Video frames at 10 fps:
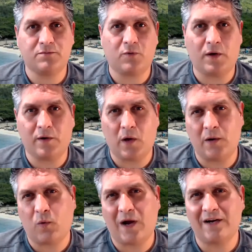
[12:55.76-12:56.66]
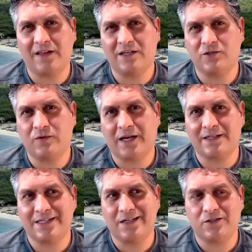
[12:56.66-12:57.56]
and why do they do that?
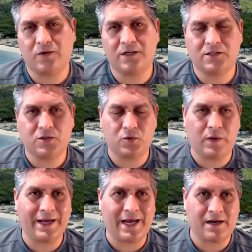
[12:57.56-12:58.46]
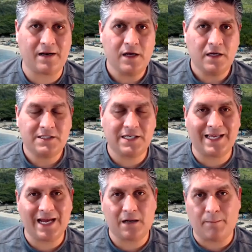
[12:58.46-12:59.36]
They do it to, again, to
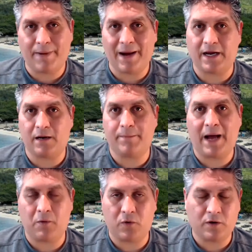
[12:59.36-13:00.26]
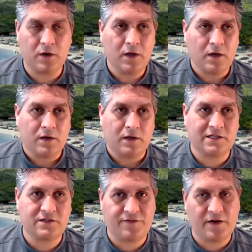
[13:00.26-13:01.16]
get buying power.
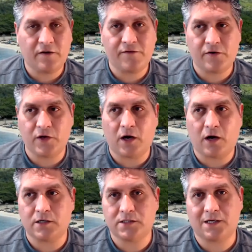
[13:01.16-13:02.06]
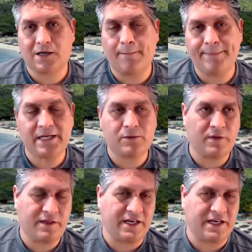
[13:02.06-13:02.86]
It's very, very hard to compete with the